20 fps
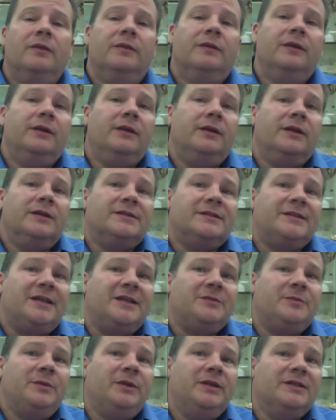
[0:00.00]
that
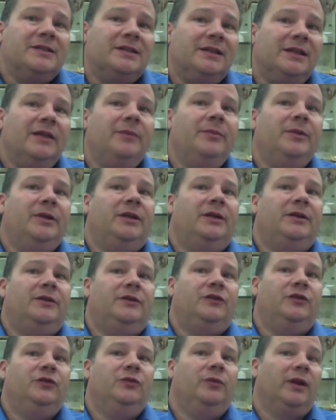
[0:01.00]
assessment is limited
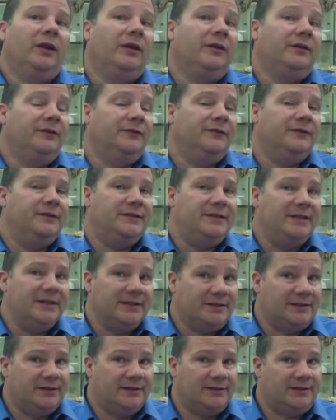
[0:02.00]
to relative
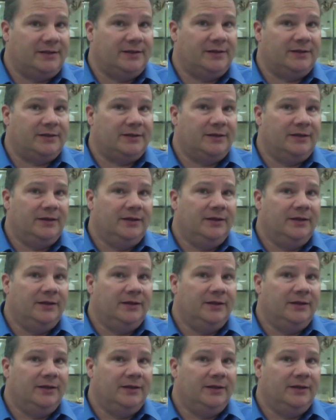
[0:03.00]
distances,